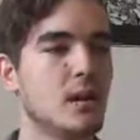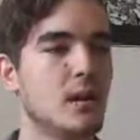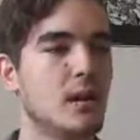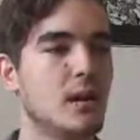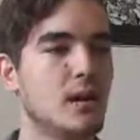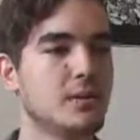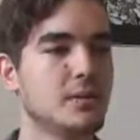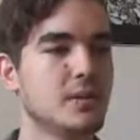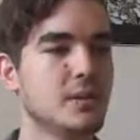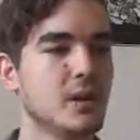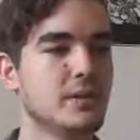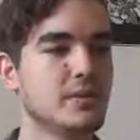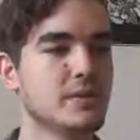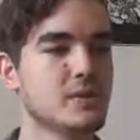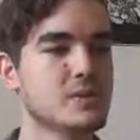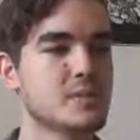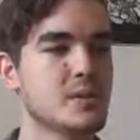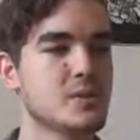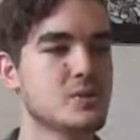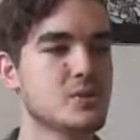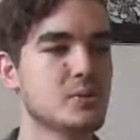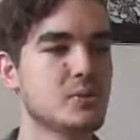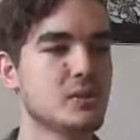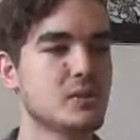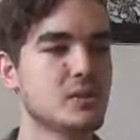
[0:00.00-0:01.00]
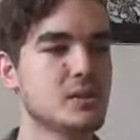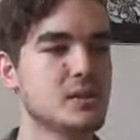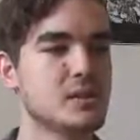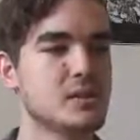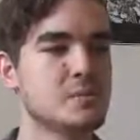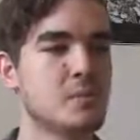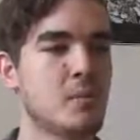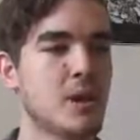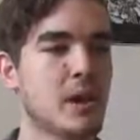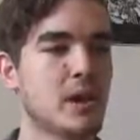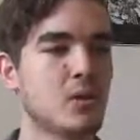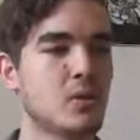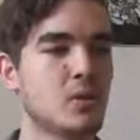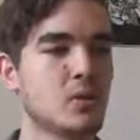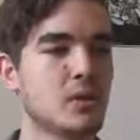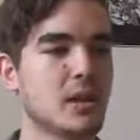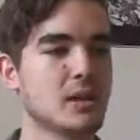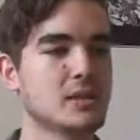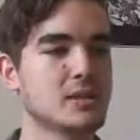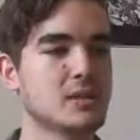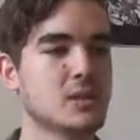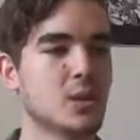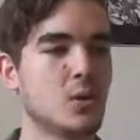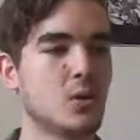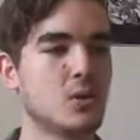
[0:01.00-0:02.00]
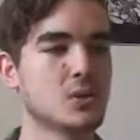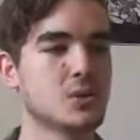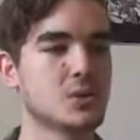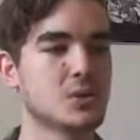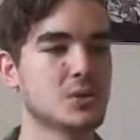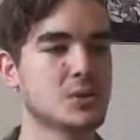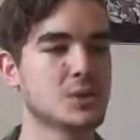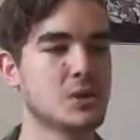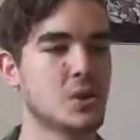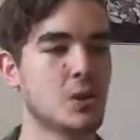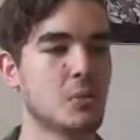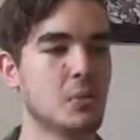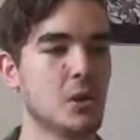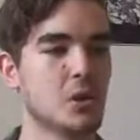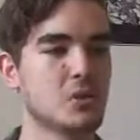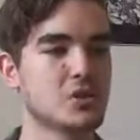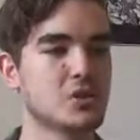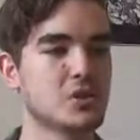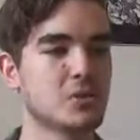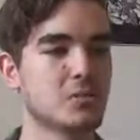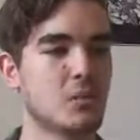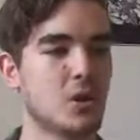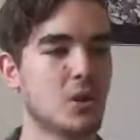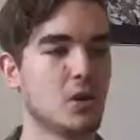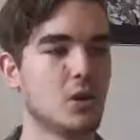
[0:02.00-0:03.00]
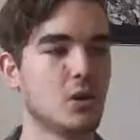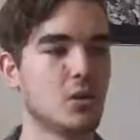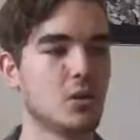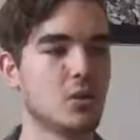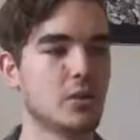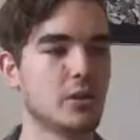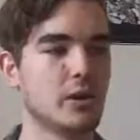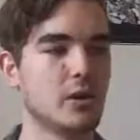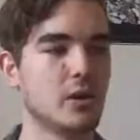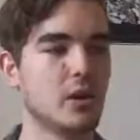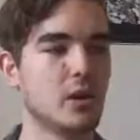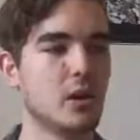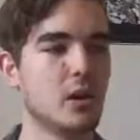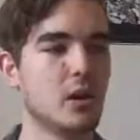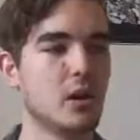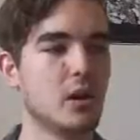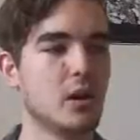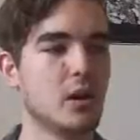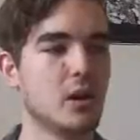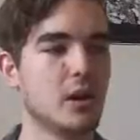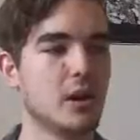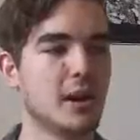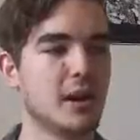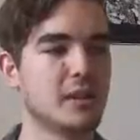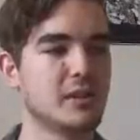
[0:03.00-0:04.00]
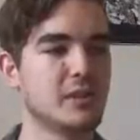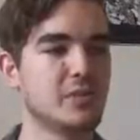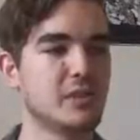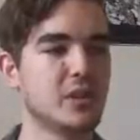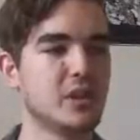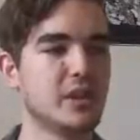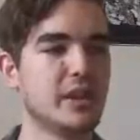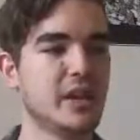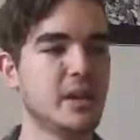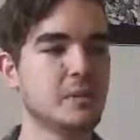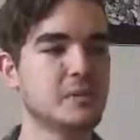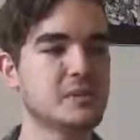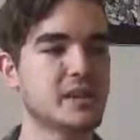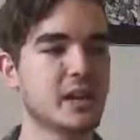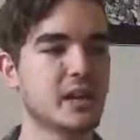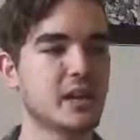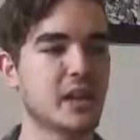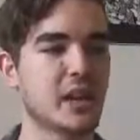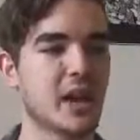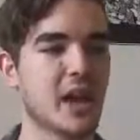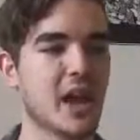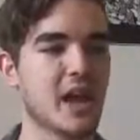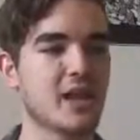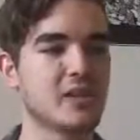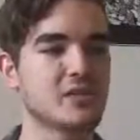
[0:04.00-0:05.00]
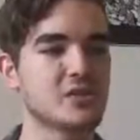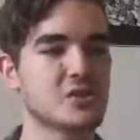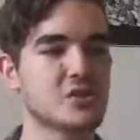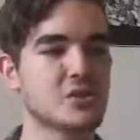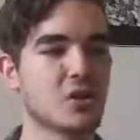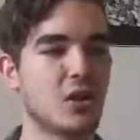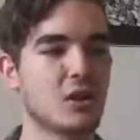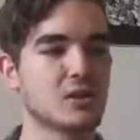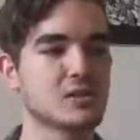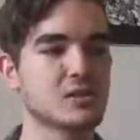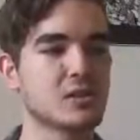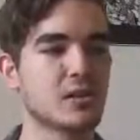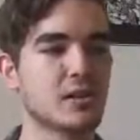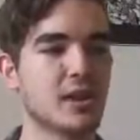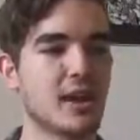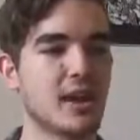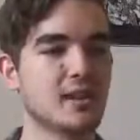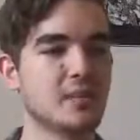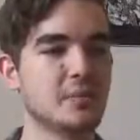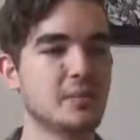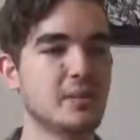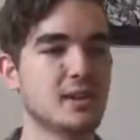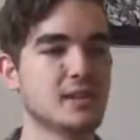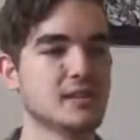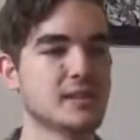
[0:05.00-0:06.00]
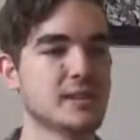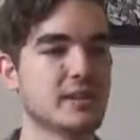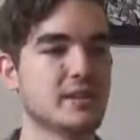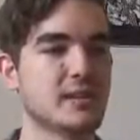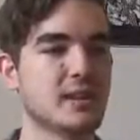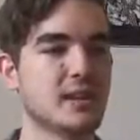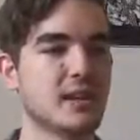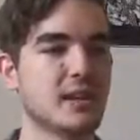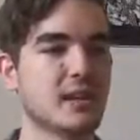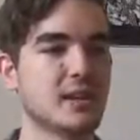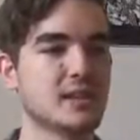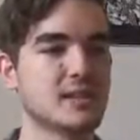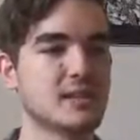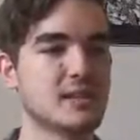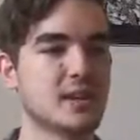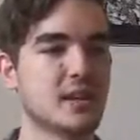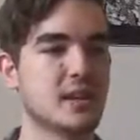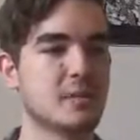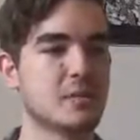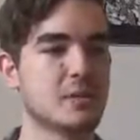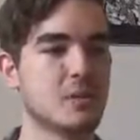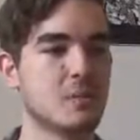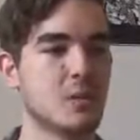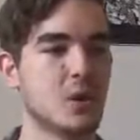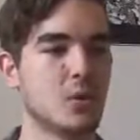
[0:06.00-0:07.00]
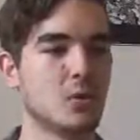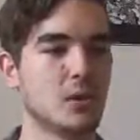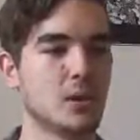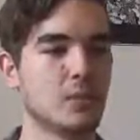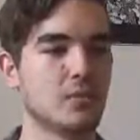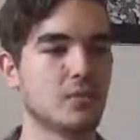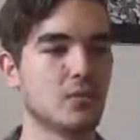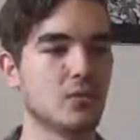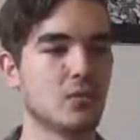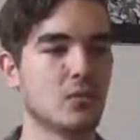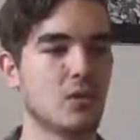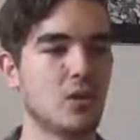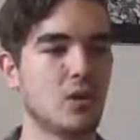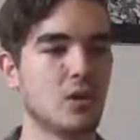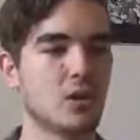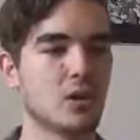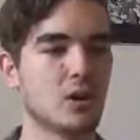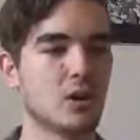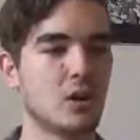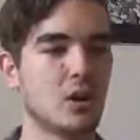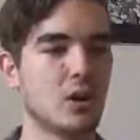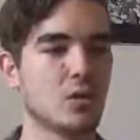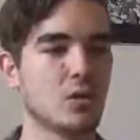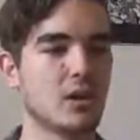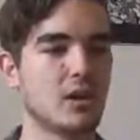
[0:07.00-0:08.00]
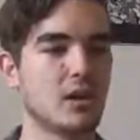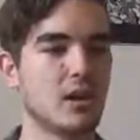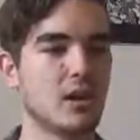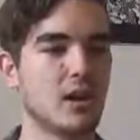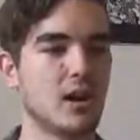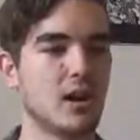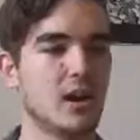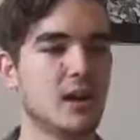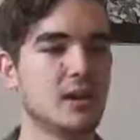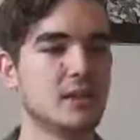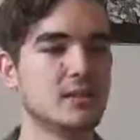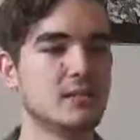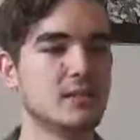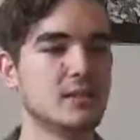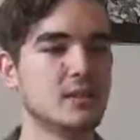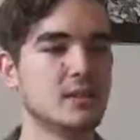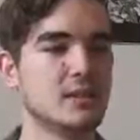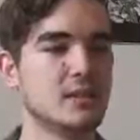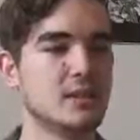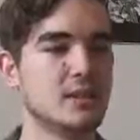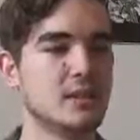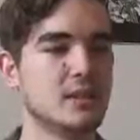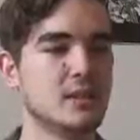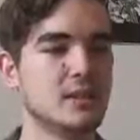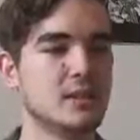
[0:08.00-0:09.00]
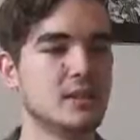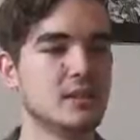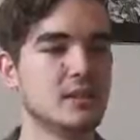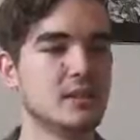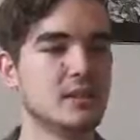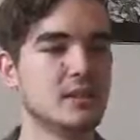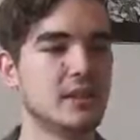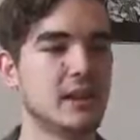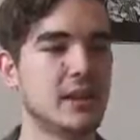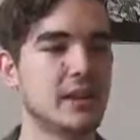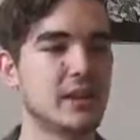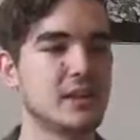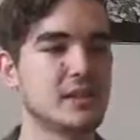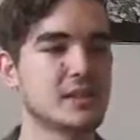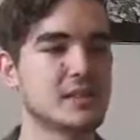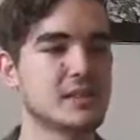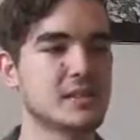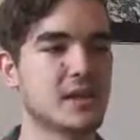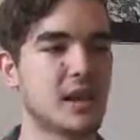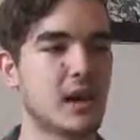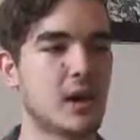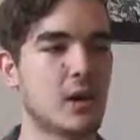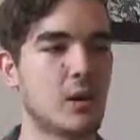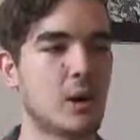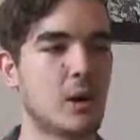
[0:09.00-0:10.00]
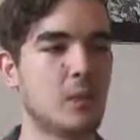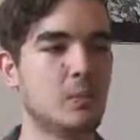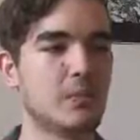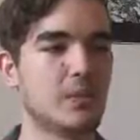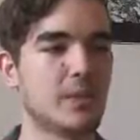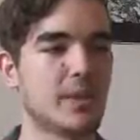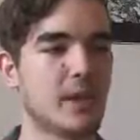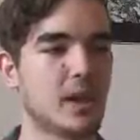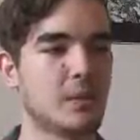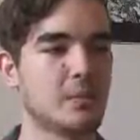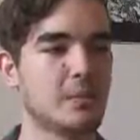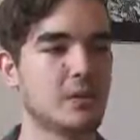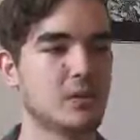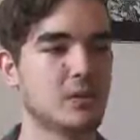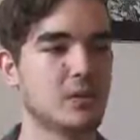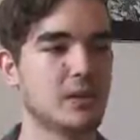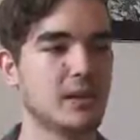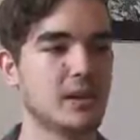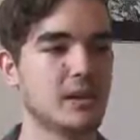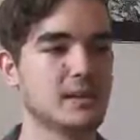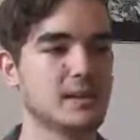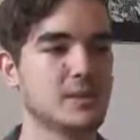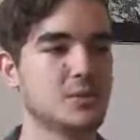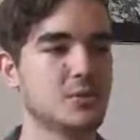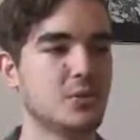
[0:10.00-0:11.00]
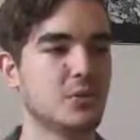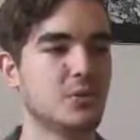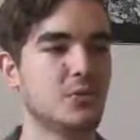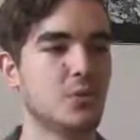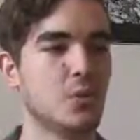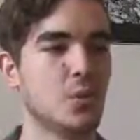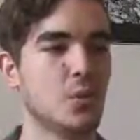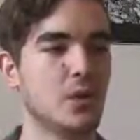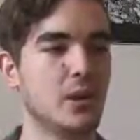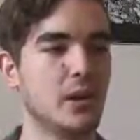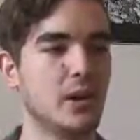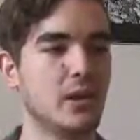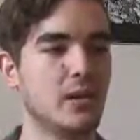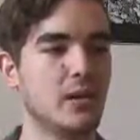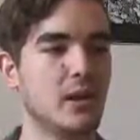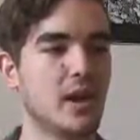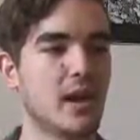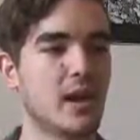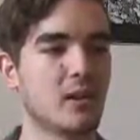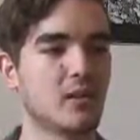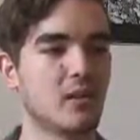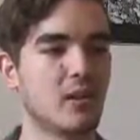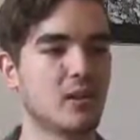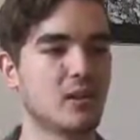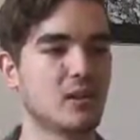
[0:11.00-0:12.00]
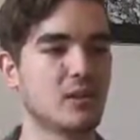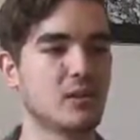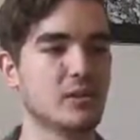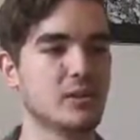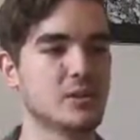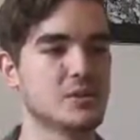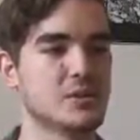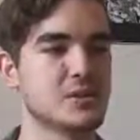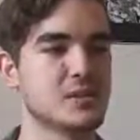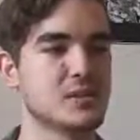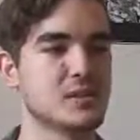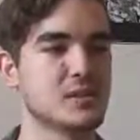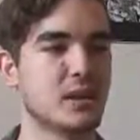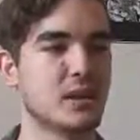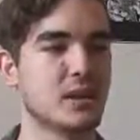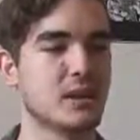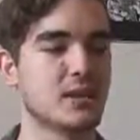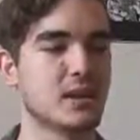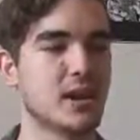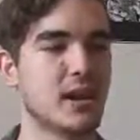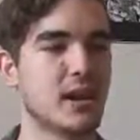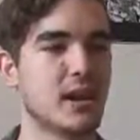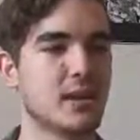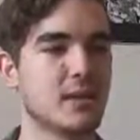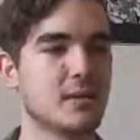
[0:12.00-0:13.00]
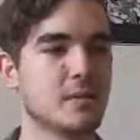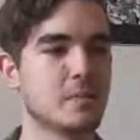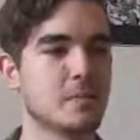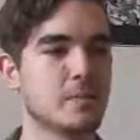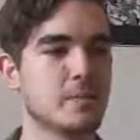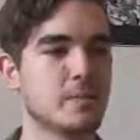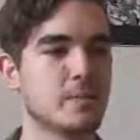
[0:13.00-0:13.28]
The other special abilities, Michael gets to go into a slow motion mode, and if he keeps getting headshots on enemies, I think he gets to keep the mode up for longer. Oh god. Yeah, you can see how helpful that ability is to avoid head-on collisions like that.